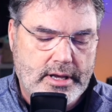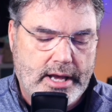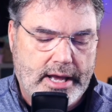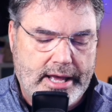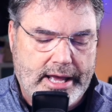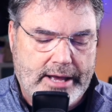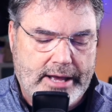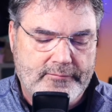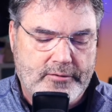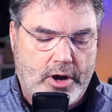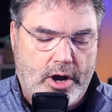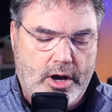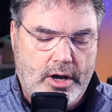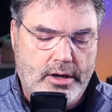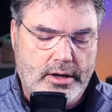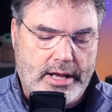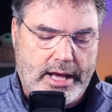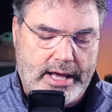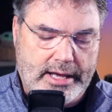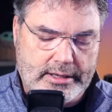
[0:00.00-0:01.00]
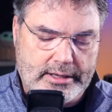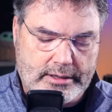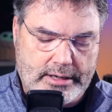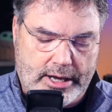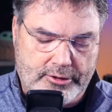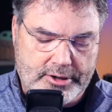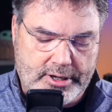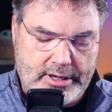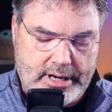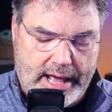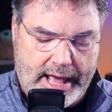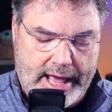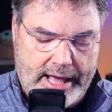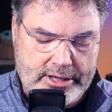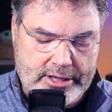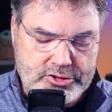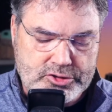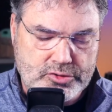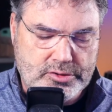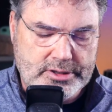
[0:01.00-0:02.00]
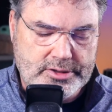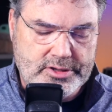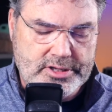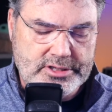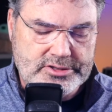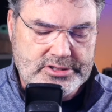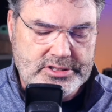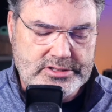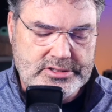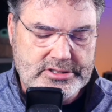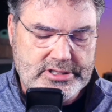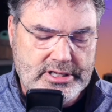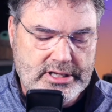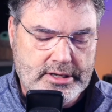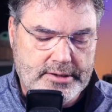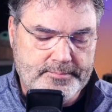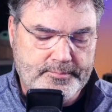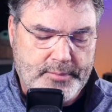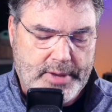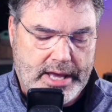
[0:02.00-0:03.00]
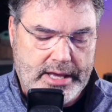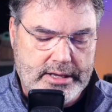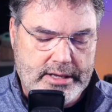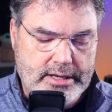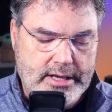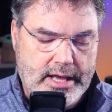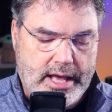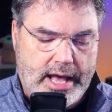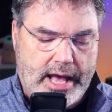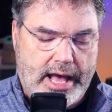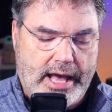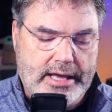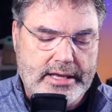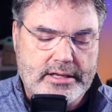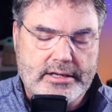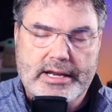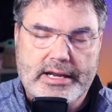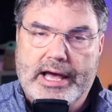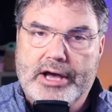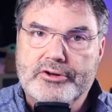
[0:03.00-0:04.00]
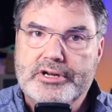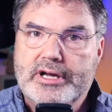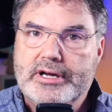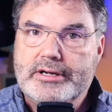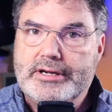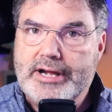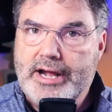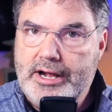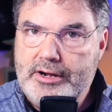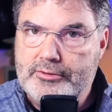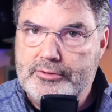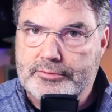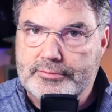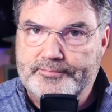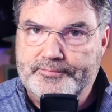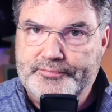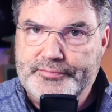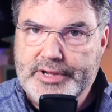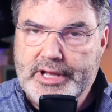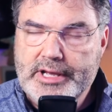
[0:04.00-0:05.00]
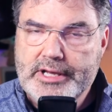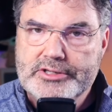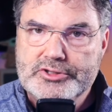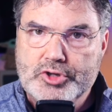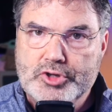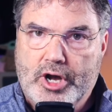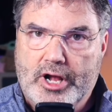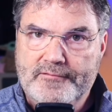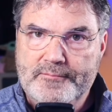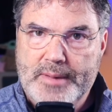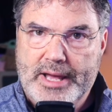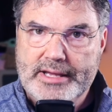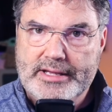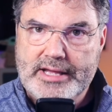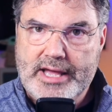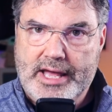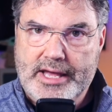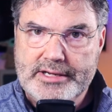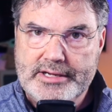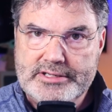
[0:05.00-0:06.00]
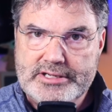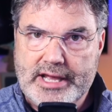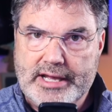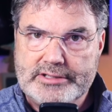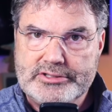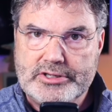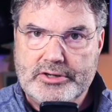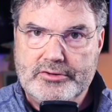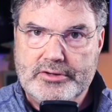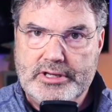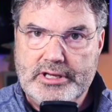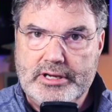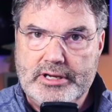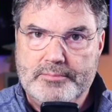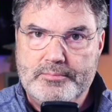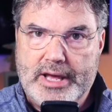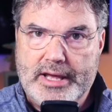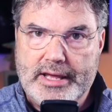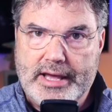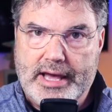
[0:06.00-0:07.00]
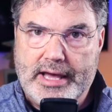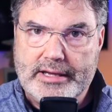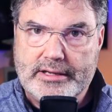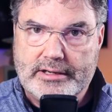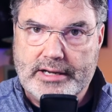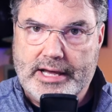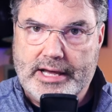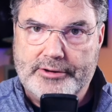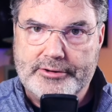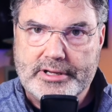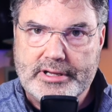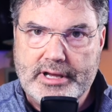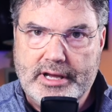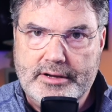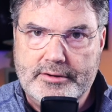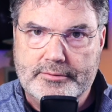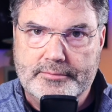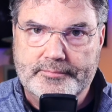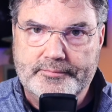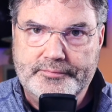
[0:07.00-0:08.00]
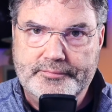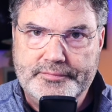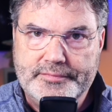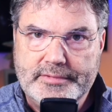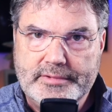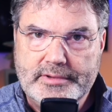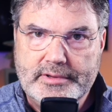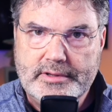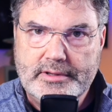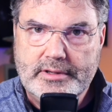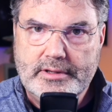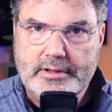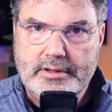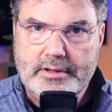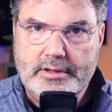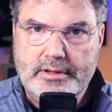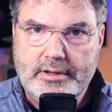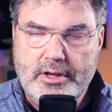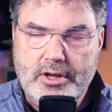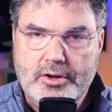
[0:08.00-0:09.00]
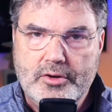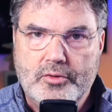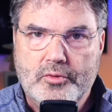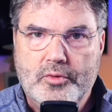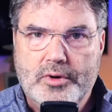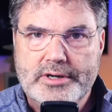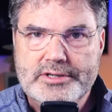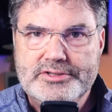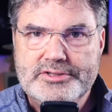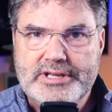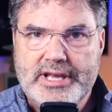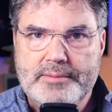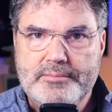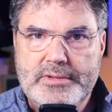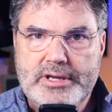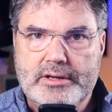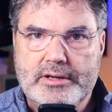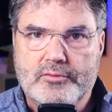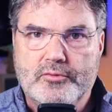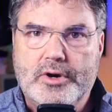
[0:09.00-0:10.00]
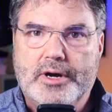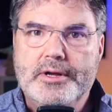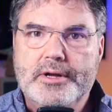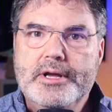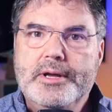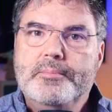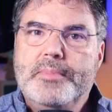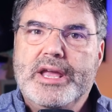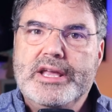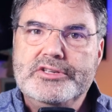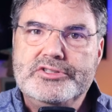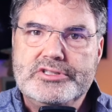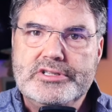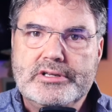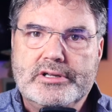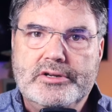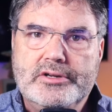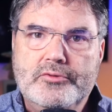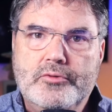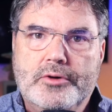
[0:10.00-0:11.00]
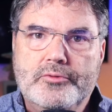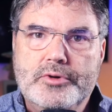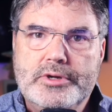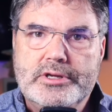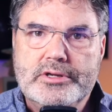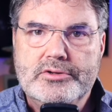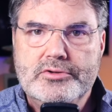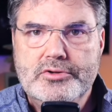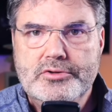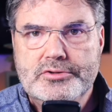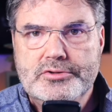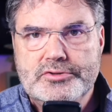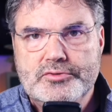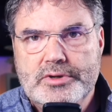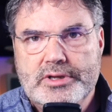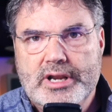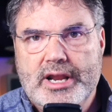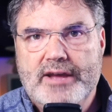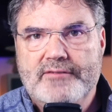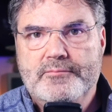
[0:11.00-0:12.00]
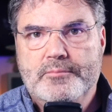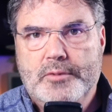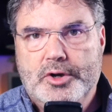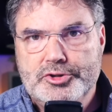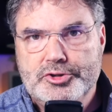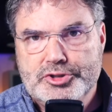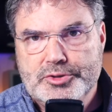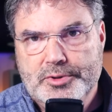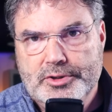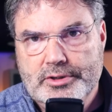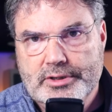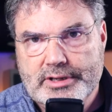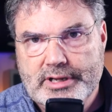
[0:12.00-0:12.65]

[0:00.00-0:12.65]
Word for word: I have all iCloud, and actually this is in my iCloud account. So all of my contacts are in my iCloud account. What does that mean? Well, basically what we can do is we can have multiple